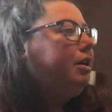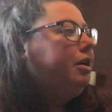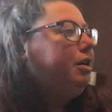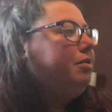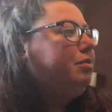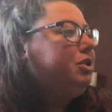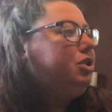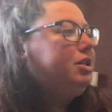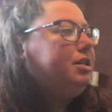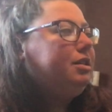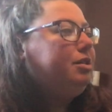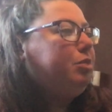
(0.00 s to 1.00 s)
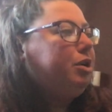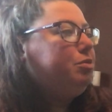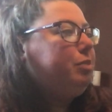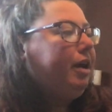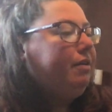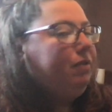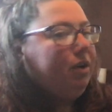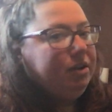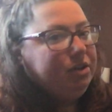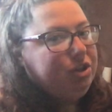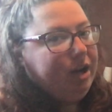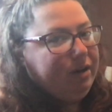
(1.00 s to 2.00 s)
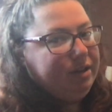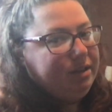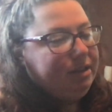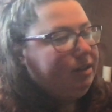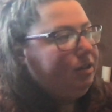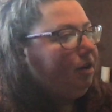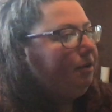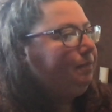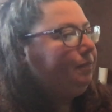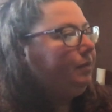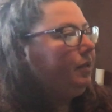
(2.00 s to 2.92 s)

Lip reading: It was just as much my fault, shouted sister.